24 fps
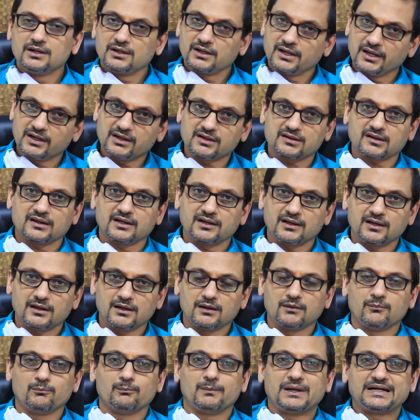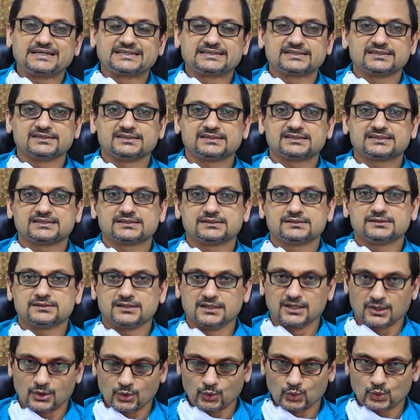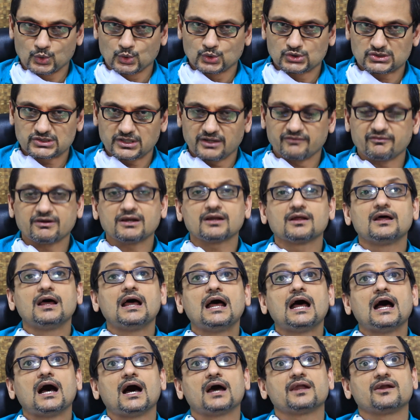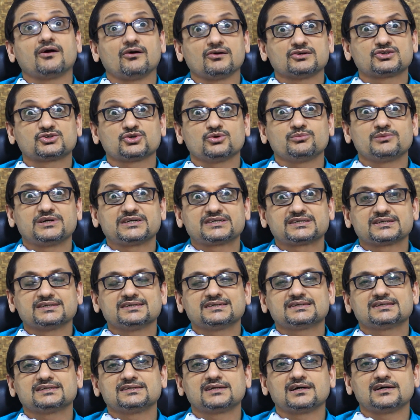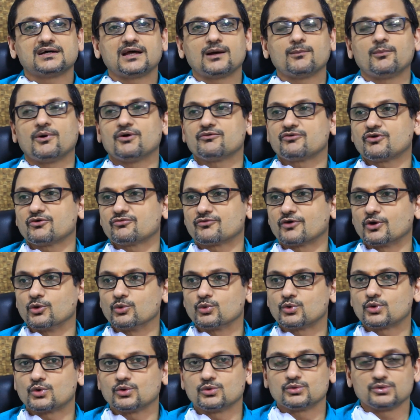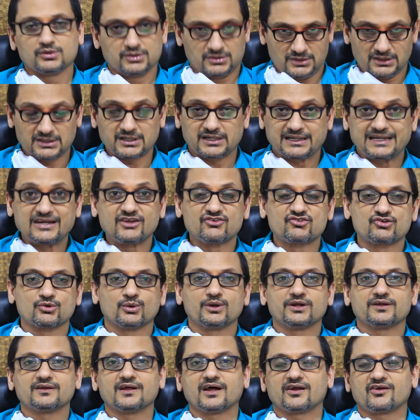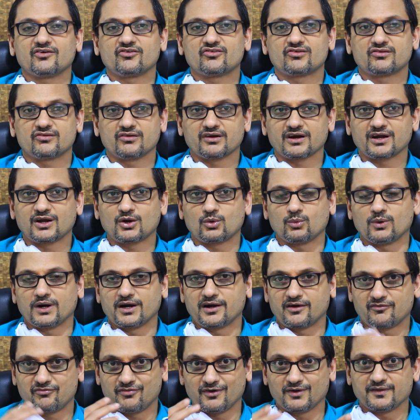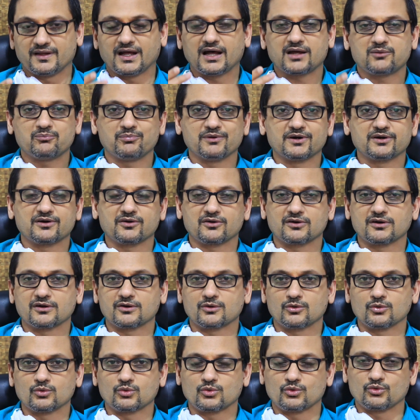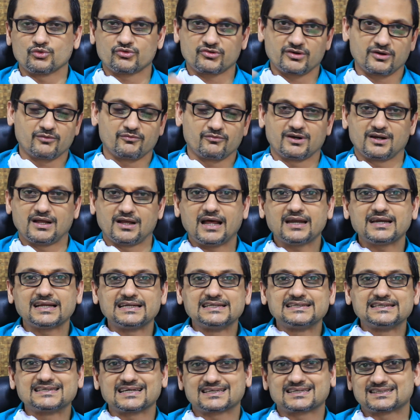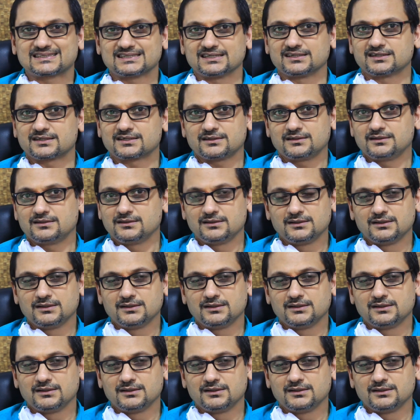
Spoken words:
It measures the glucose level and also measures the amount of the insulin that is required for that particular glucose level, and injects it.